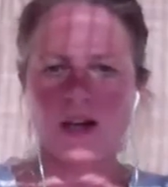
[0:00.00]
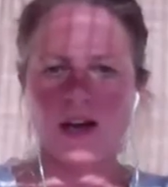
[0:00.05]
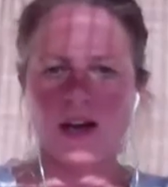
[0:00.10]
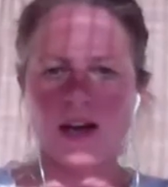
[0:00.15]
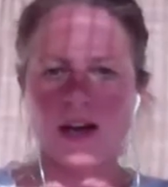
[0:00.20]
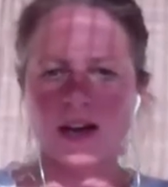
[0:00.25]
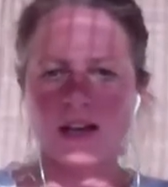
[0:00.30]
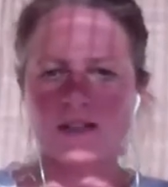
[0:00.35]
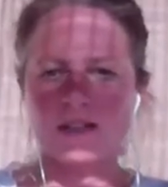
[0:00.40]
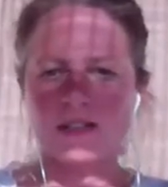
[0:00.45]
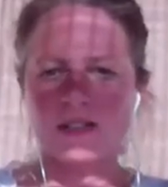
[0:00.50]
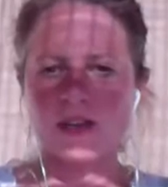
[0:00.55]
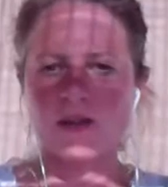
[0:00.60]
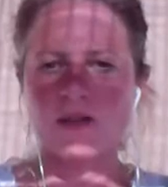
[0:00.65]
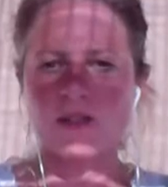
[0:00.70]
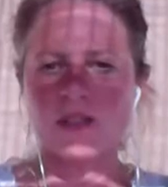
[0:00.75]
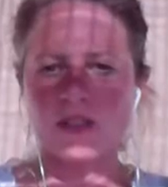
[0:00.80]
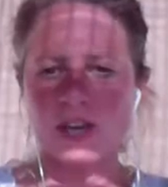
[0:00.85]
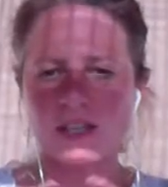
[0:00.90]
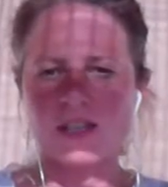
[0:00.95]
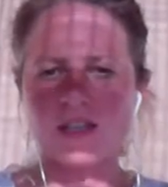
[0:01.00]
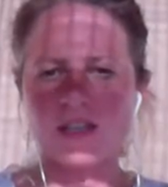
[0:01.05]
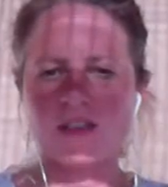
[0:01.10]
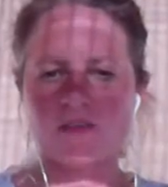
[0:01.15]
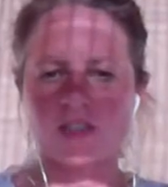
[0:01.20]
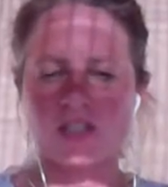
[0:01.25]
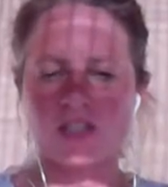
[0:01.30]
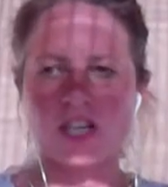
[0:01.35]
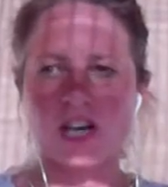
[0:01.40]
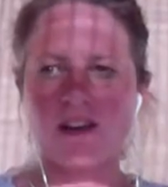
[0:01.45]
And so thank you
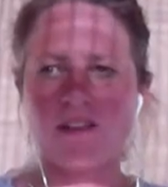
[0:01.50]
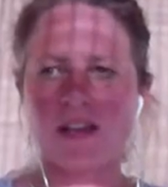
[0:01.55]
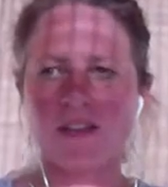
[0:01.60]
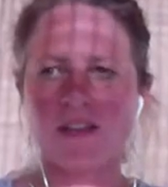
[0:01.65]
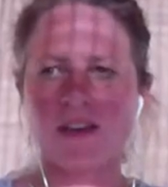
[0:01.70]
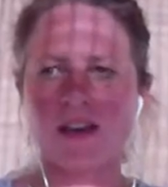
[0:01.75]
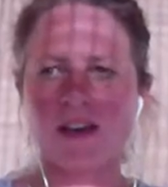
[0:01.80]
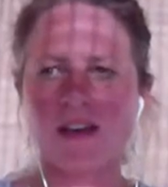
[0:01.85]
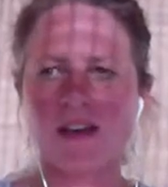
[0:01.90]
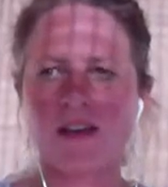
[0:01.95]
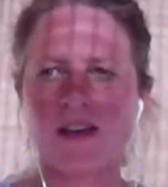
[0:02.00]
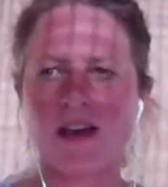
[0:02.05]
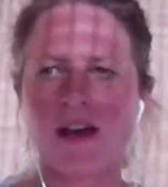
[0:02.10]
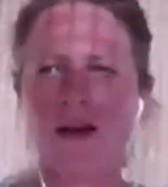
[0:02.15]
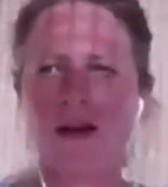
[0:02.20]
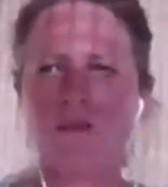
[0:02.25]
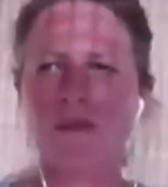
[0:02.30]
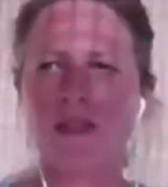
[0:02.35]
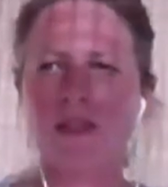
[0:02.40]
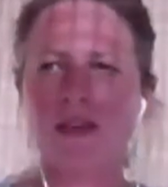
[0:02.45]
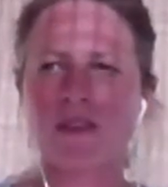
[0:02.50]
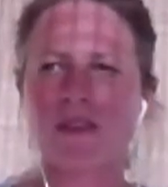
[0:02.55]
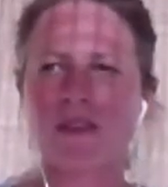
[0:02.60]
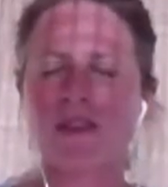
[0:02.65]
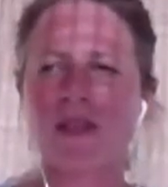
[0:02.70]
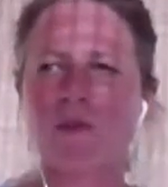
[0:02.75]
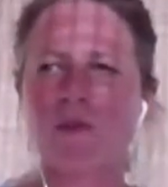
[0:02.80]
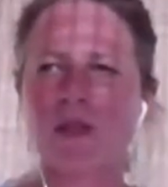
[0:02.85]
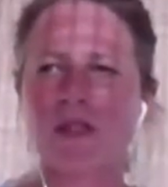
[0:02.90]
for sharing that. And the other thing